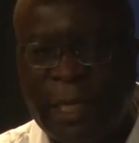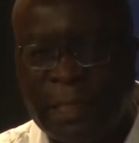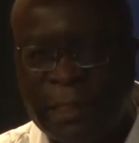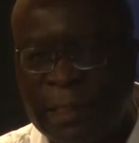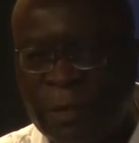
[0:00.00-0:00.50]

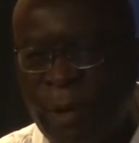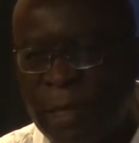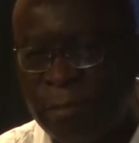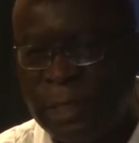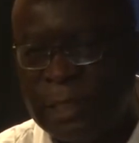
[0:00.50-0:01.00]
Indeed,
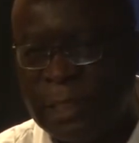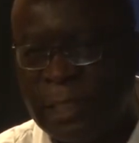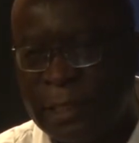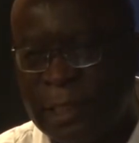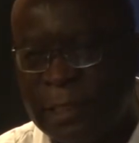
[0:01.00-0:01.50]
one mill
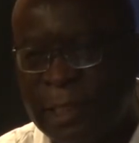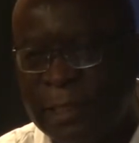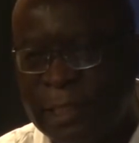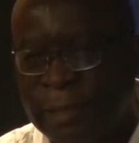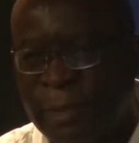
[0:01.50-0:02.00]
tells us that
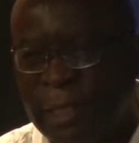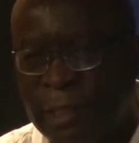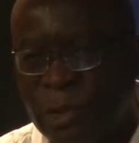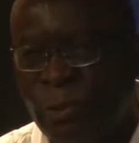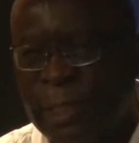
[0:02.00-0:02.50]
they
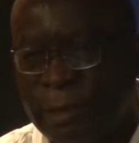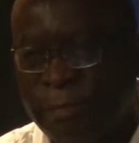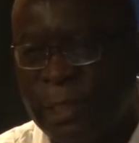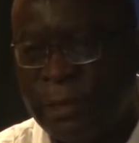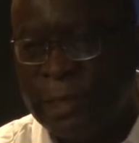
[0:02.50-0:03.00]
spend 20
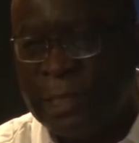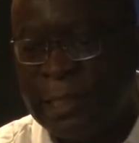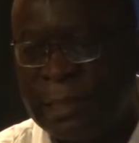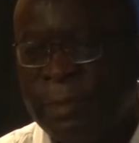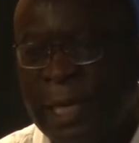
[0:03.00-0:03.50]
million
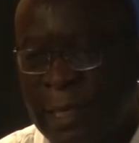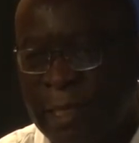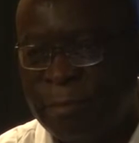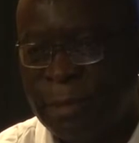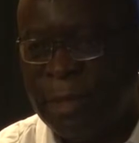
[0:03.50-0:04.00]
rands per
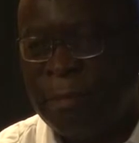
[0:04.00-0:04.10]
annum